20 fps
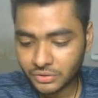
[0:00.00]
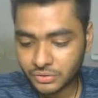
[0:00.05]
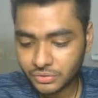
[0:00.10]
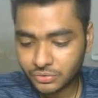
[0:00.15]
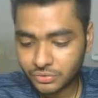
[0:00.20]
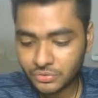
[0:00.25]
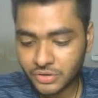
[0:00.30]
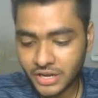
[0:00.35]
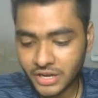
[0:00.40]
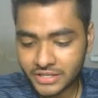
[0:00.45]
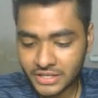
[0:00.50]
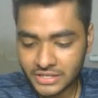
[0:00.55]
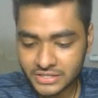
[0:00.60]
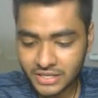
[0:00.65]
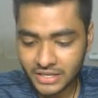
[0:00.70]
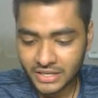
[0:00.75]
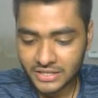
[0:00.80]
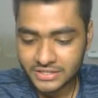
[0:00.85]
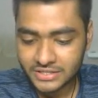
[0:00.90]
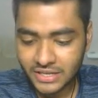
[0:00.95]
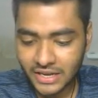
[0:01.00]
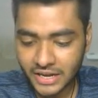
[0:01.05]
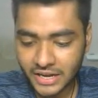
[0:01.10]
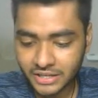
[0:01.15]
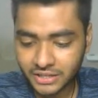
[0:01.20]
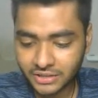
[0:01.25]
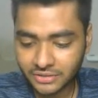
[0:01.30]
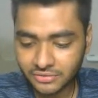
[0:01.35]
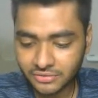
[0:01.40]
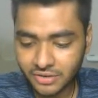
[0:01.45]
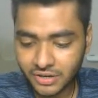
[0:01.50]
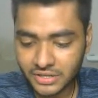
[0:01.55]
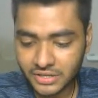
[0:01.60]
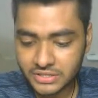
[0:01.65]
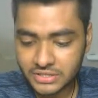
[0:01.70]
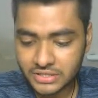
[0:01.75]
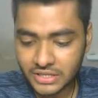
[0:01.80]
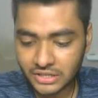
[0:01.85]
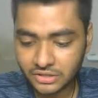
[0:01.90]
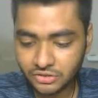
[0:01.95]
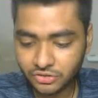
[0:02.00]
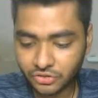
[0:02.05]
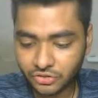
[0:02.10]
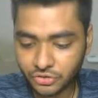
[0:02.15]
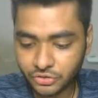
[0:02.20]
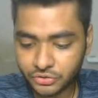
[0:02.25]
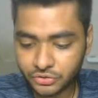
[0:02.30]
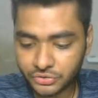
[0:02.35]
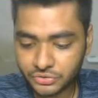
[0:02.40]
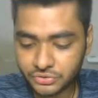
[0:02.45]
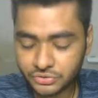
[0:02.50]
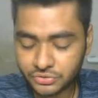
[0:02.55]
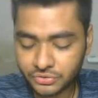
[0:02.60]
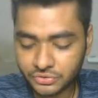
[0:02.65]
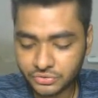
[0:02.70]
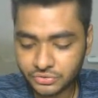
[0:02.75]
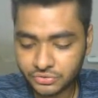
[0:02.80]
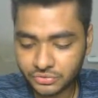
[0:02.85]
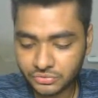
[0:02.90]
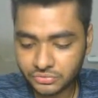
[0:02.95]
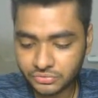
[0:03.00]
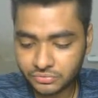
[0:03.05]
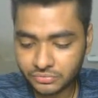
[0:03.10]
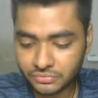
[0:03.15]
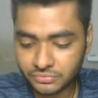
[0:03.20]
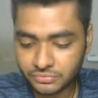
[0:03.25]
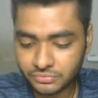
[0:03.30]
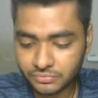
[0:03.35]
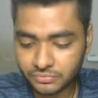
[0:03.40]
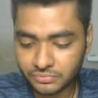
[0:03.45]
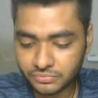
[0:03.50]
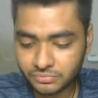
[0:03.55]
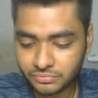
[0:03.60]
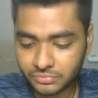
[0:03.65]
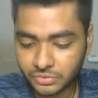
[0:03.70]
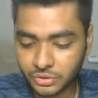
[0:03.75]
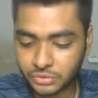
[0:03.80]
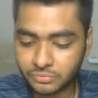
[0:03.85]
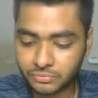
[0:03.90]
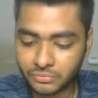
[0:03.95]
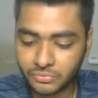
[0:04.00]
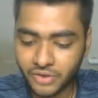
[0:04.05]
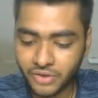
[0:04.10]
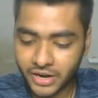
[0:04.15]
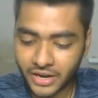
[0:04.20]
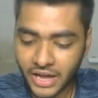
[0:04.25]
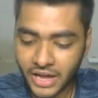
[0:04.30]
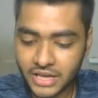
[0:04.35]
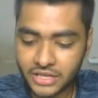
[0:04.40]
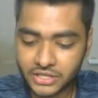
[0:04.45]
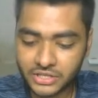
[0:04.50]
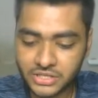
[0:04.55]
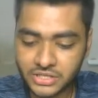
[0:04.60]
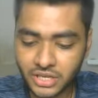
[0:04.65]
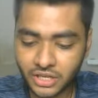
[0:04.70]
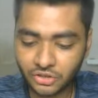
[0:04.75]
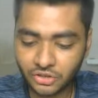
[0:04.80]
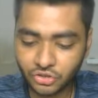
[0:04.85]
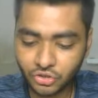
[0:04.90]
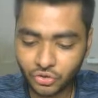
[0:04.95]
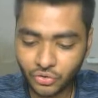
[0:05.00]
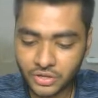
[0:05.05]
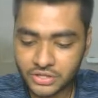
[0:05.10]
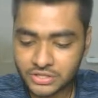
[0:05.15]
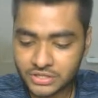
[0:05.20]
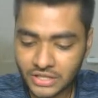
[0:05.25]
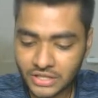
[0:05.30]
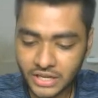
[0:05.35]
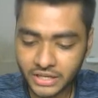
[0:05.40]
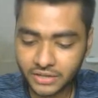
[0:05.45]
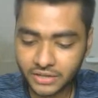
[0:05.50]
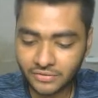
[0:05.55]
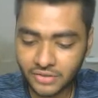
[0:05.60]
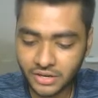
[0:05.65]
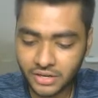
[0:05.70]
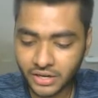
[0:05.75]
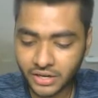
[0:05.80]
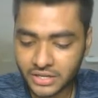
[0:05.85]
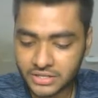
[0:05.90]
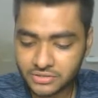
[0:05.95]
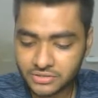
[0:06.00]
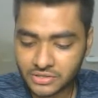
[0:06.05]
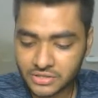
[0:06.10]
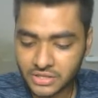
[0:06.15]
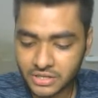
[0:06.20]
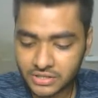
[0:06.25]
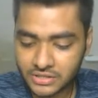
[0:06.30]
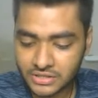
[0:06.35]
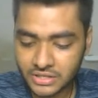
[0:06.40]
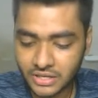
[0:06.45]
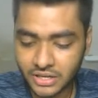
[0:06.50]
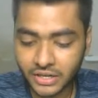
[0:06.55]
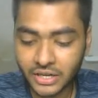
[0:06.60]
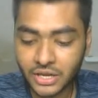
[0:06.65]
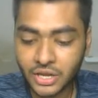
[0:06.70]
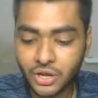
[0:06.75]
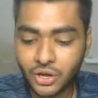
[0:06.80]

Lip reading: Two guys are saying select, one is saying show. No, one guy is saying show and select, and one guy is saying select.